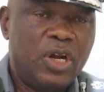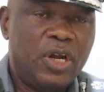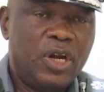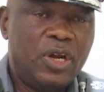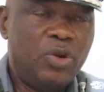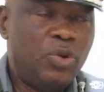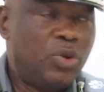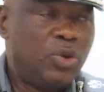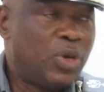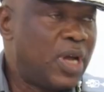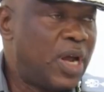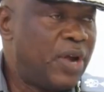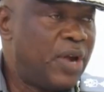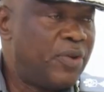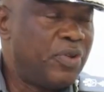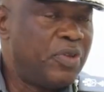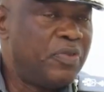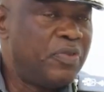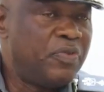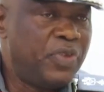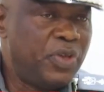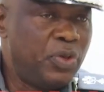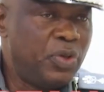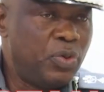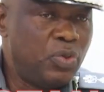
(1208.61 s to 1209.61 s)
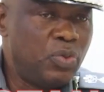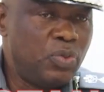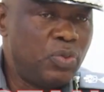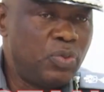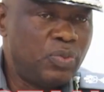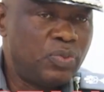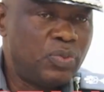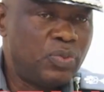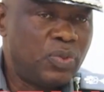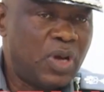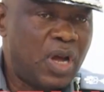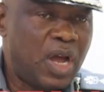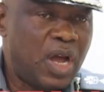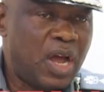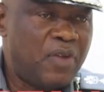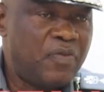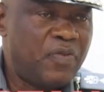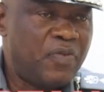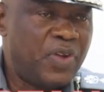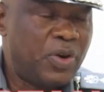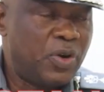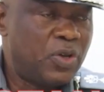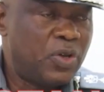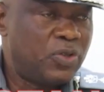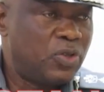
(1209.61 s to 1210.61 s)
look and review
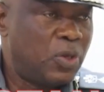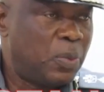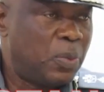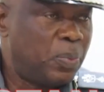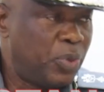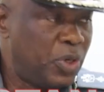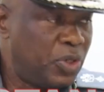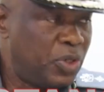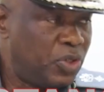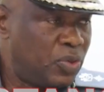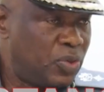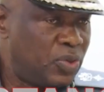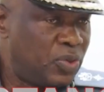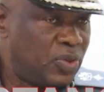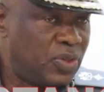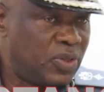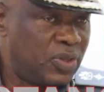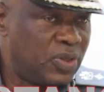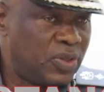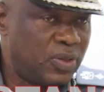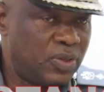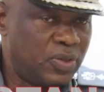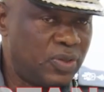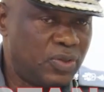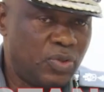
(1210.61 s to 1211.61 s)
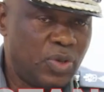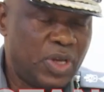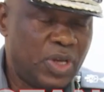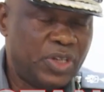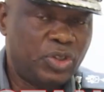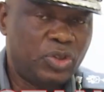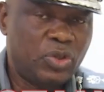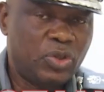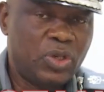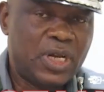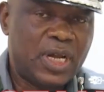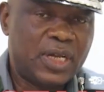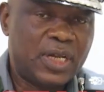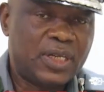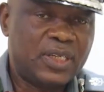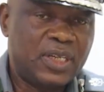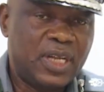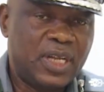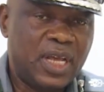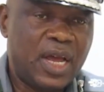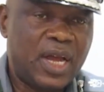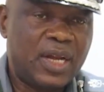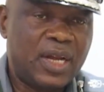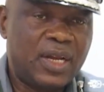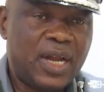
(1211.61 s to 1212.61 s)
various operations to ensure that
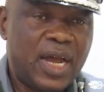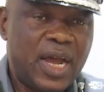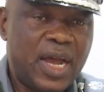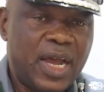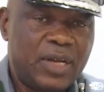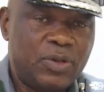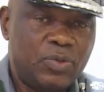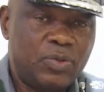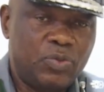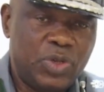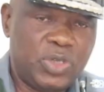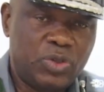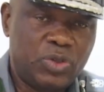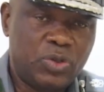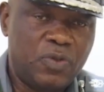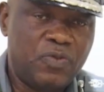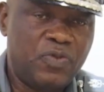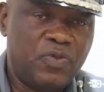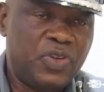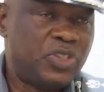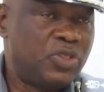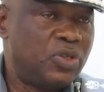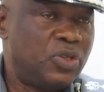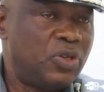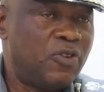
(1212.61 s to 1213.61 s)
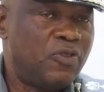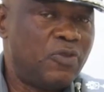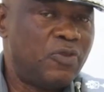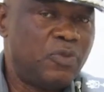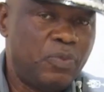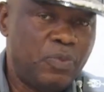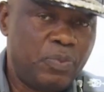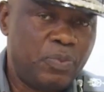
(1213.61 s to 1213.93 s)
they align with your vision of